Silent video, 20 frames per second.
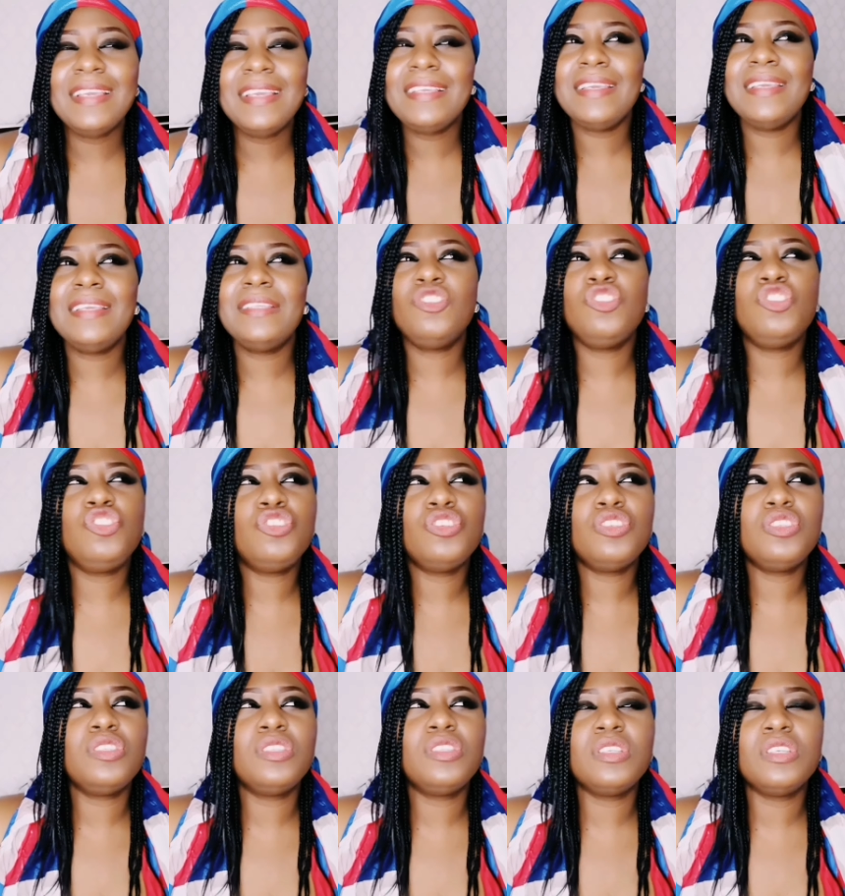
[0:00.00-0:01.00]
It's
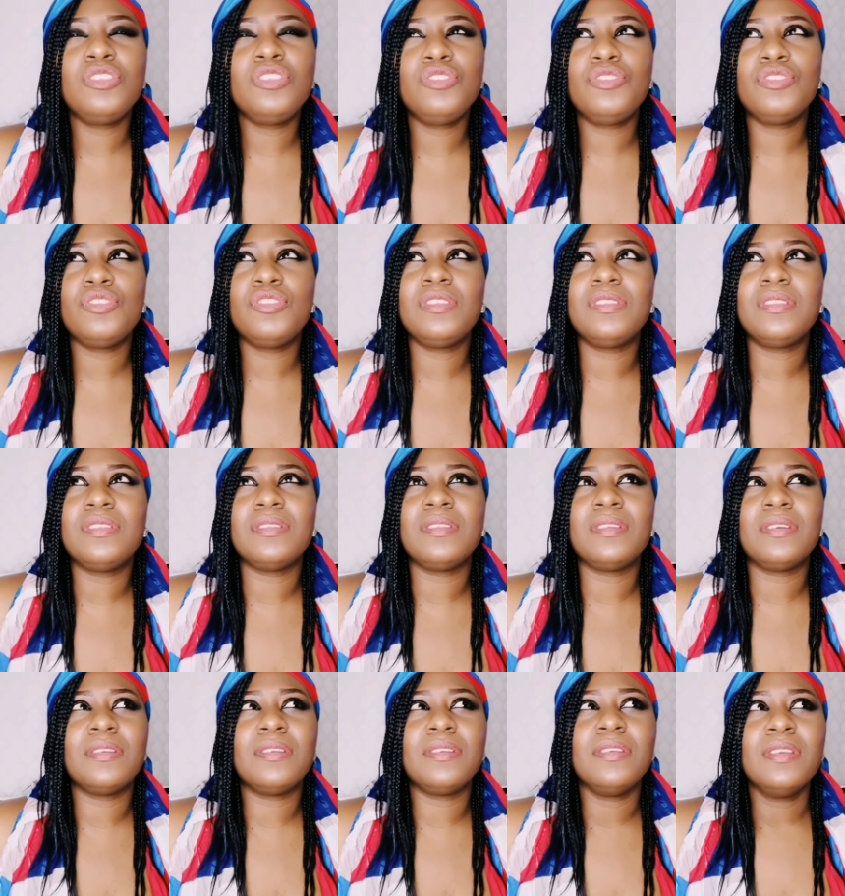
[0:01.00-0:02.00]
just
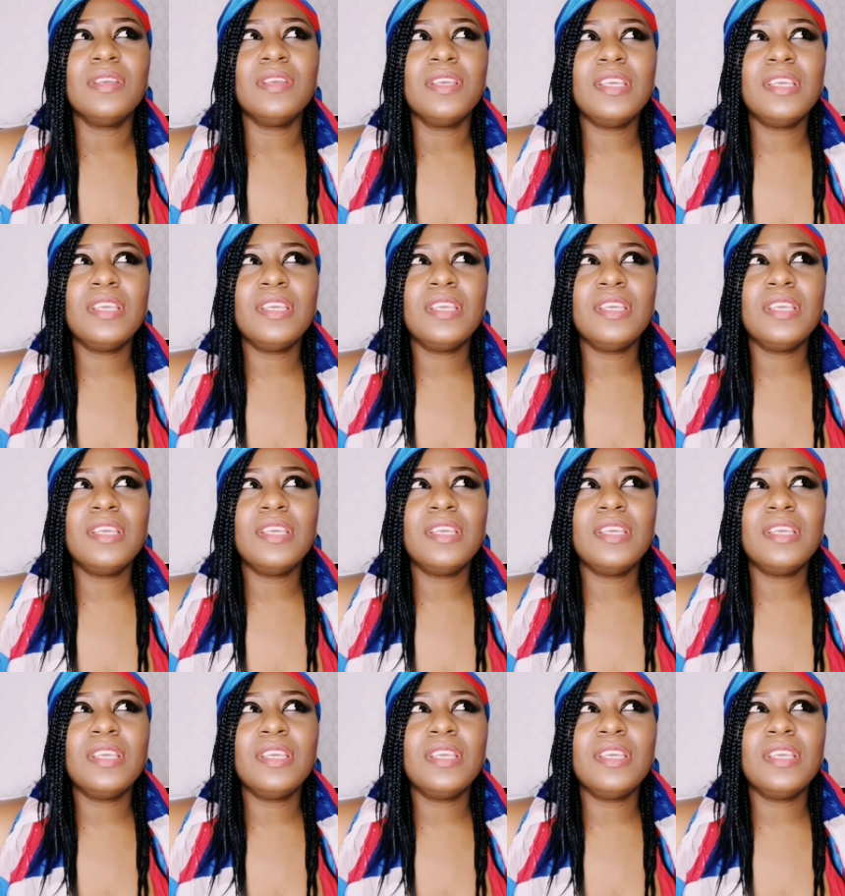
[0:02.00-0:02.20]
the